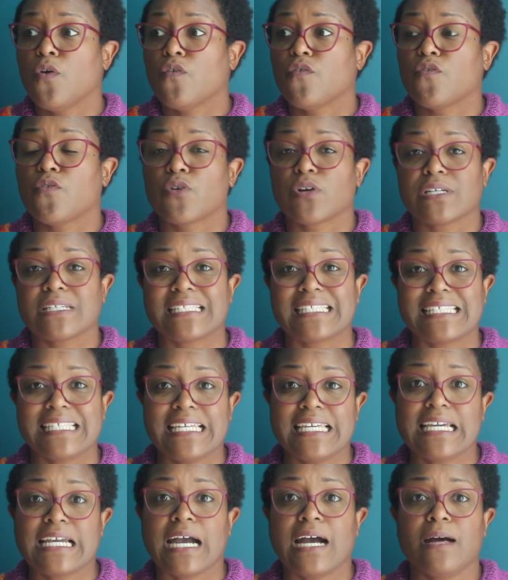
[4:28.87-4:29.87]
for a
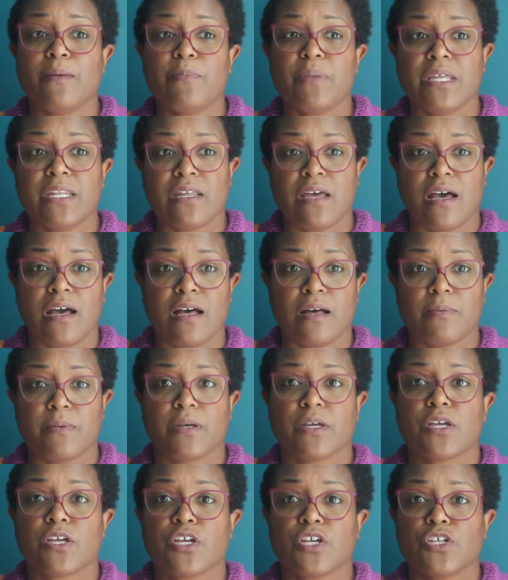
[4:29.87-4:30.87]
C cup and
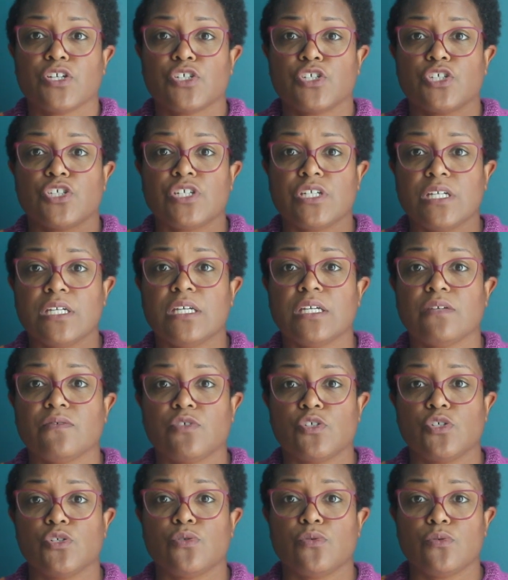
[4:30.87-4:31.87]
up, she
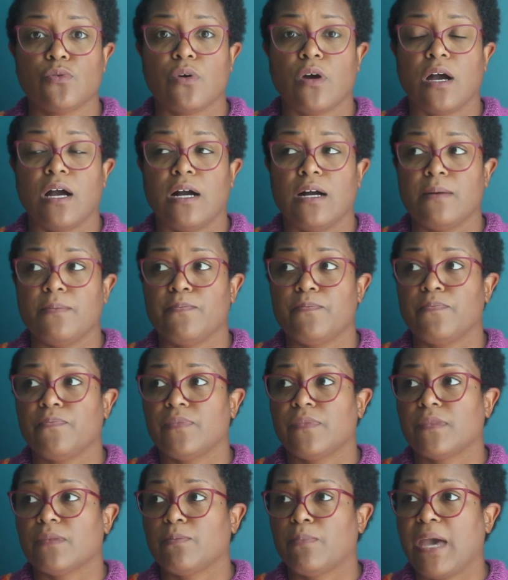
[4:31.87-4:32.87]
gives you
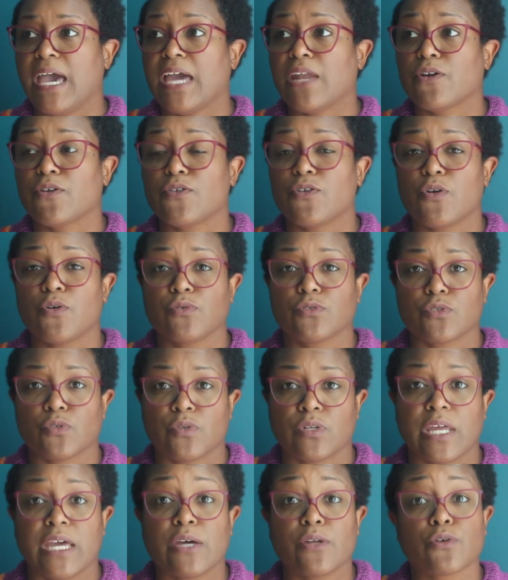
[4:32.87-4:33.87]
pattern notes
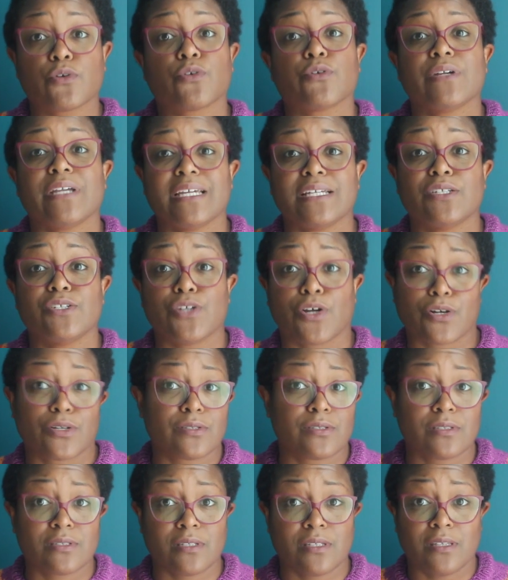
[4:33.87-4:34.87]
on how to create
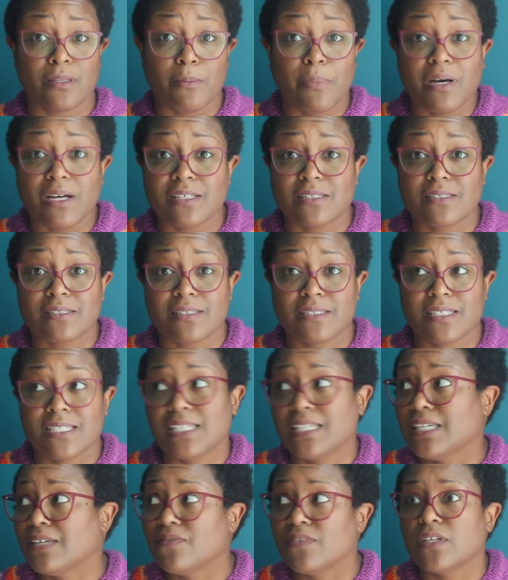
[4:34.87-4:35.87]
darts in the bust
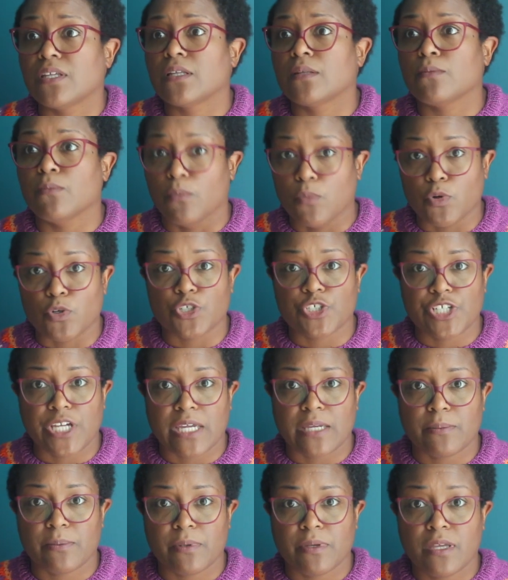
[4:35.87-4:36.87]
to give it more
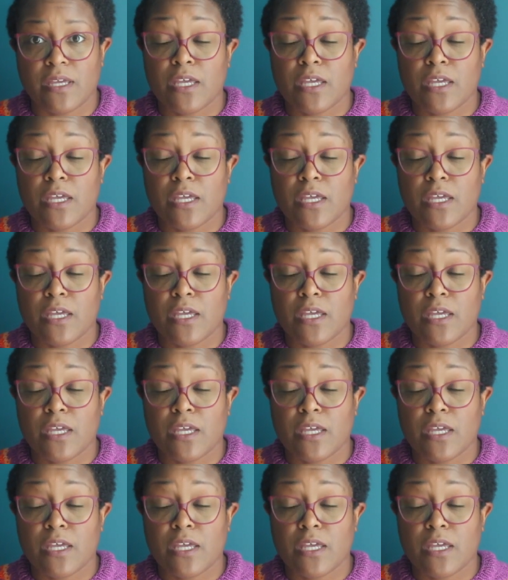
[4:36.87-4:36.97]
shape.